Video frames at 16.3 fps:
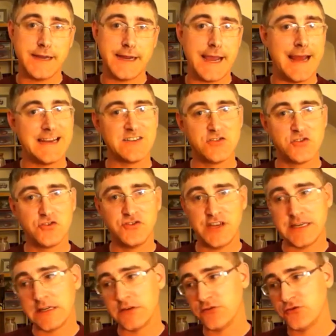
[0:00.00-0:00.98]
on it and it should
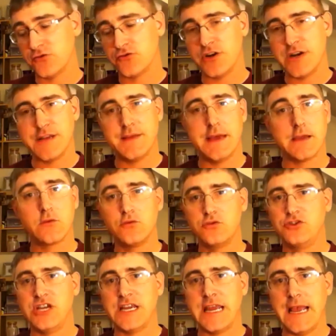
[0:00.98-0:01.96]
take you straight there. Go
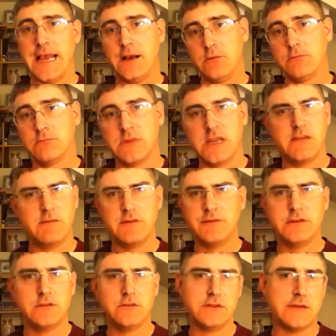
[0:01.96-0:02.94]
and check it out, even
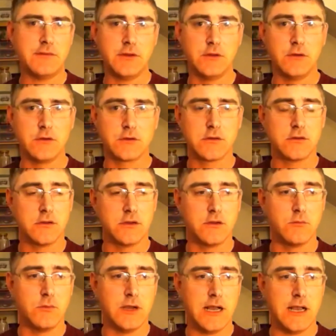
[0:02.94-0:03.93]
if you just have a look
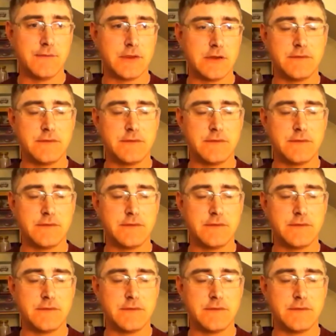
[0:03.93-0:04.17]
and what have you.